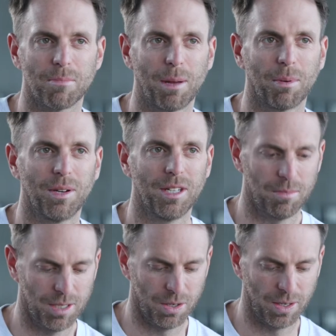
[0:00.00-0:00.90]
that people need to
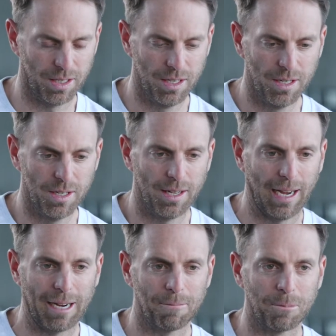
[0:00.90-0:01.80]
be doing
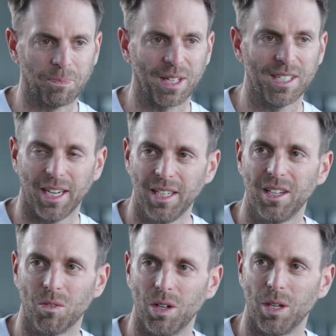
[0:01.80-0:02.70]
um, is
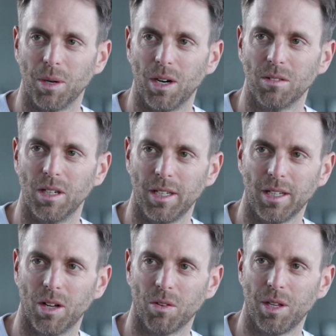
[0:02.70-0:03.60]
eating really well, eating
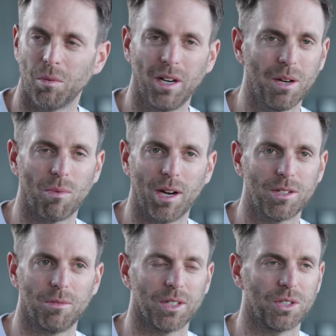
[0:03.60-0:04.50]
yeah. healthy. We're eating way
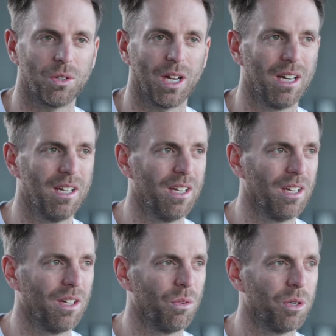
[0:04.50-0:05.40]
mm-hmm. too much sugar.
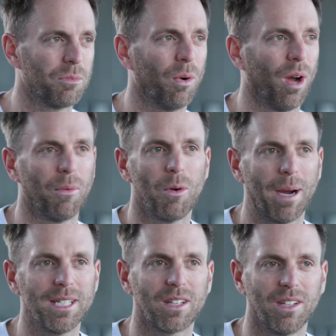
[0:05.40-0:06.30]
We're, we're, I mean, we're,
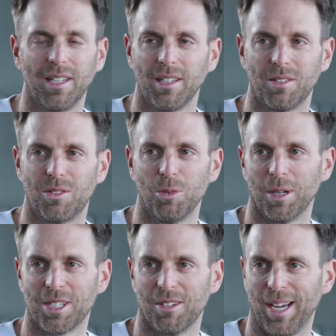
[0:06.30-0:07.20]
basically eating too
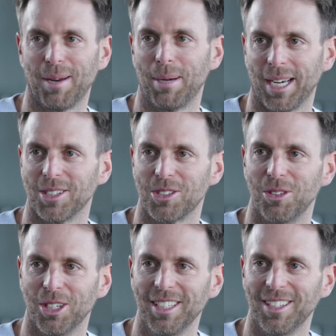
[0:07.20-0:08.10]
much stuff out of packets,
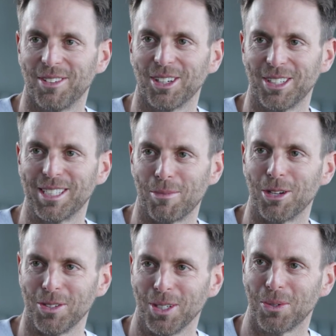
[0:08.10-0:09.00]
really. If yeah. I could
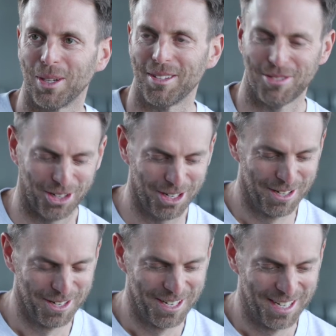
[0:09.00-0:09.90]
summarise it really quickly for mm-hmm.
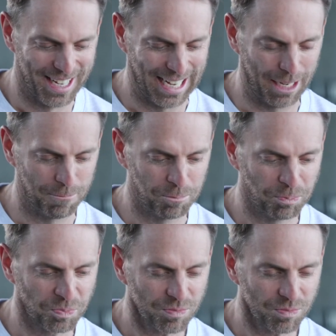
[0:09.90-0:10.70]
you. Um,